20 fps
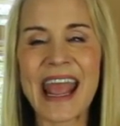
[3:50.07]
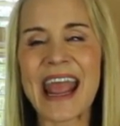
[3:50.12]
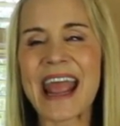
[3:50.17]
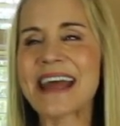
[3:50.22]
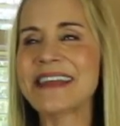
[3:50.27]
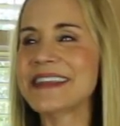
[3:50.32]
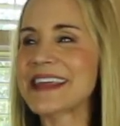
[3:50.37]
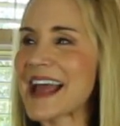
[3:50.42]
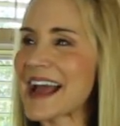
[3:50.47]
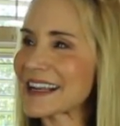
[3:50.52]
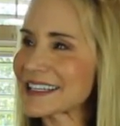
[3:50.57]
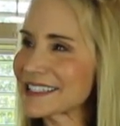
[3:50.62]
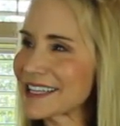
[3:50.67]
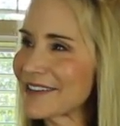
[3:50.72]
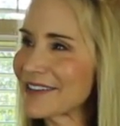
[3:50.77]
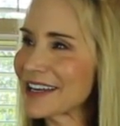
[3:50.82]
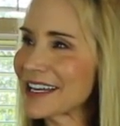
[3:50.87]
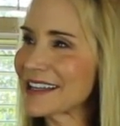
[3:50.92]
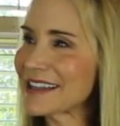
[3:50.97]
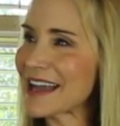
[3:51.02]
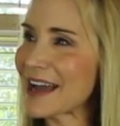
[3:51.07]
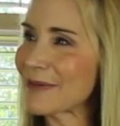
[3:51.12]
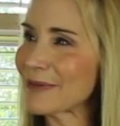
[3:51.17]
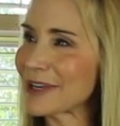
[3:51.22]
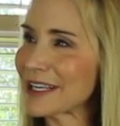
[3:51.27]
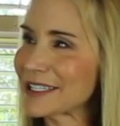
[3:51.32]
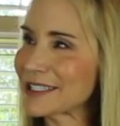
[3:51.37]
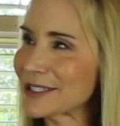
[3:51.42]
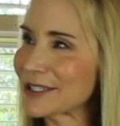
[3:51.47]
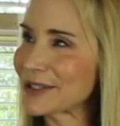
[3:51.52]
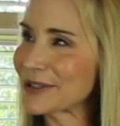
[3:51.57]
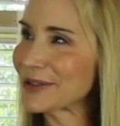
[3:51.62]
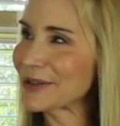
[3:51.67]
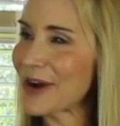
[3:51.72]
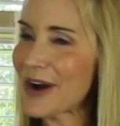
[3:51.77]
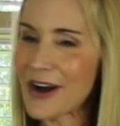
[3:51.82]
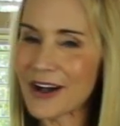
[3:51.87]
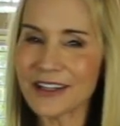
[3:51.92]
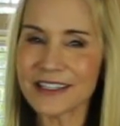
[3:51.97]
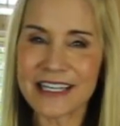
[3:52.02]
And the activity that we do
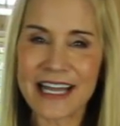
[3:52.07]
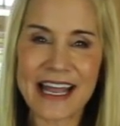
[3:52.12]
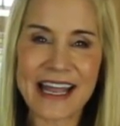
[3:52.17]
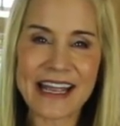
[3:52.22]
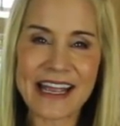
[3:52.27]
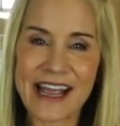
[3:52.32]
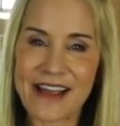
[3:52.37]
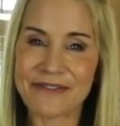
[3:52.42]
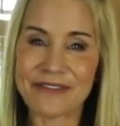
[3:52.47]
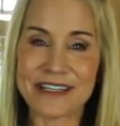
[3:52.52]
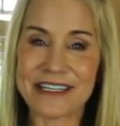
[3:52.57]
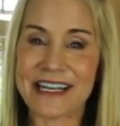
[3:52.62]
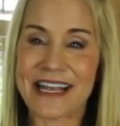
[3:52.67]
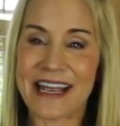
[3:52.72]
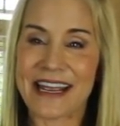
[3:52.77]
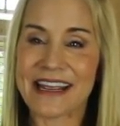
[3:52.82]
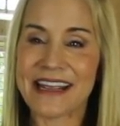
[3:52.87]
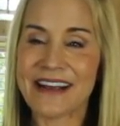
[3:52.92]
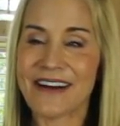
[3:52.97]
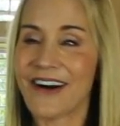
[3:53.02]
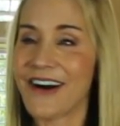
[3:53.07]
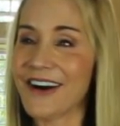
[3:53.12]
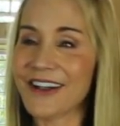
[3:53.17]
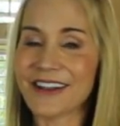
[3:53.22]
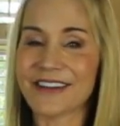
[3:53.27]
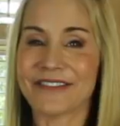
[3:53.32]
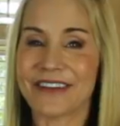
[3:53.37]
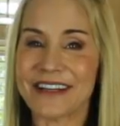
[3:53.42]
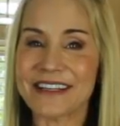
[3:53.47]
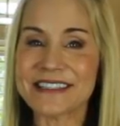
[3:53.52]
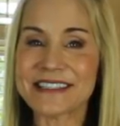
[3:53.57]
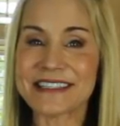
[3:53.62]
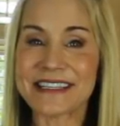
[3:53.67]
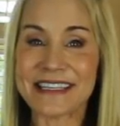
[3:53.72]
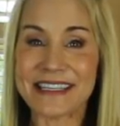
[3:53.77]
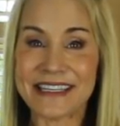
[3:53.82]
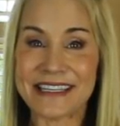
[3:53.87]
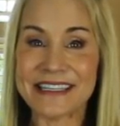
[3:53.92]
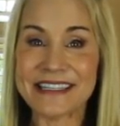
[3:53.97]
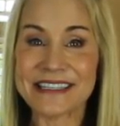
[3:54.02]
all day, every day, all of us,
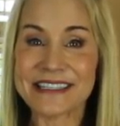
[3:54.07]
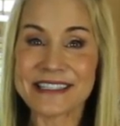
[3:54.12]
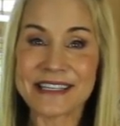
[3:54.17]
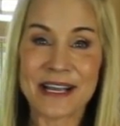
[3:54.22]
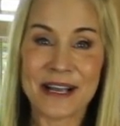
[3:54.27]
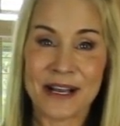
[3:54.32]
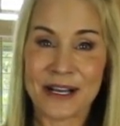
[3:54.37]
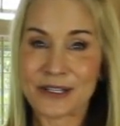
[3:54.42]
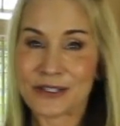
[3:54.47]
is,